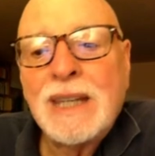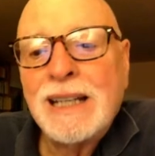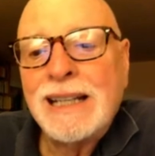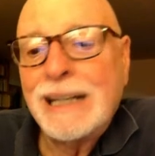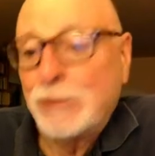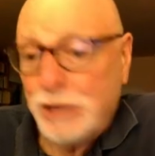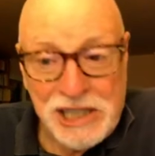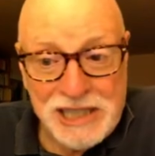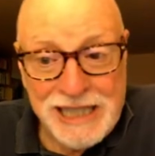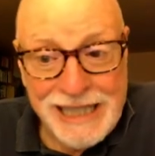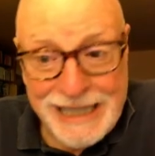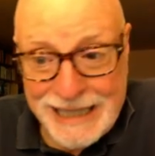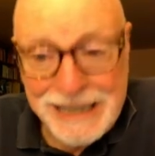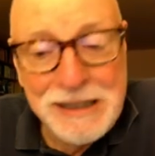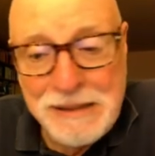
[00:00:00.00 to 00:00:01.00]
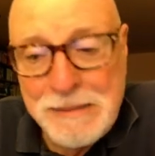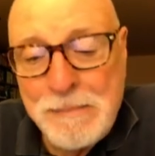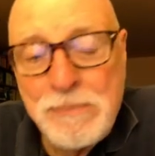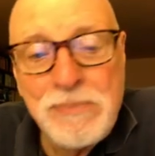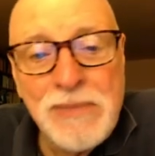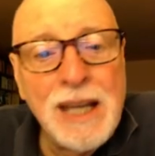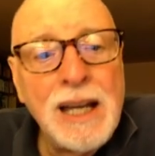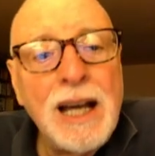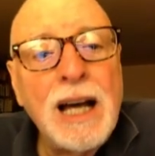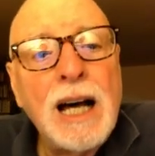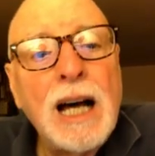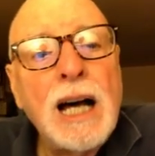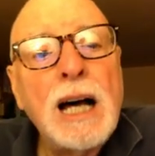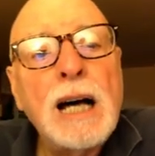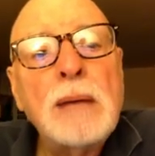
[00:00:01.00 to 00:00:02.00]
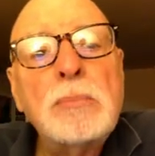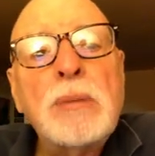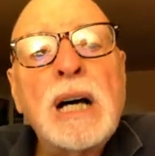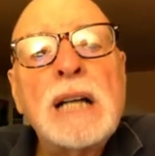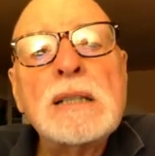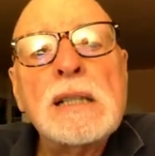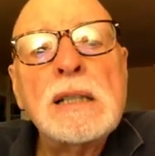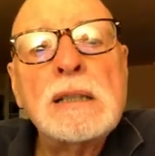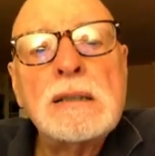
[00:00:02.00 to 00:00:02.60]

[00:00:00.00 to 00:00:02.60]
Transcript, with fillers: and which it did. Uh, but uh,